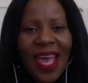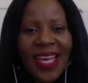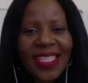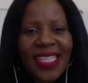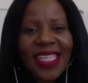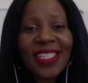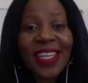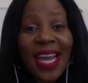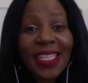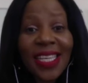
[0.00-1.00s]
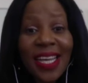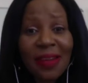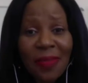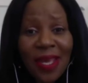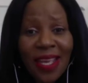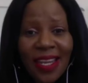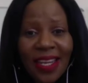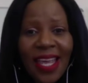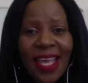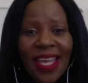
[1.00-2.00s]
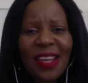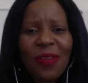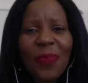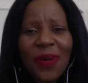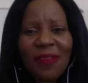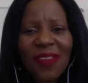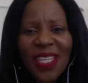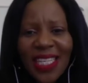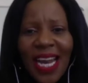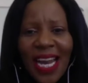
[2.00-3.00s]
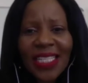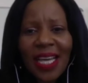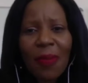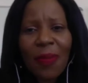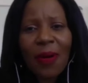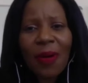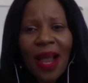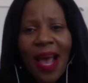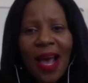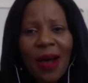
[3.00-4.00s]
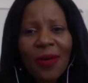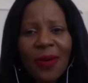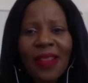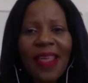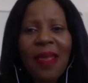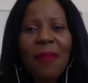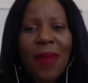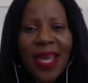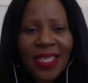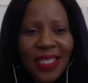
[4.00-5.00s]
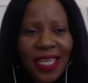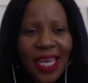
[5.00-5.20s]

as his right hand man. Can you briefly tell us about how they met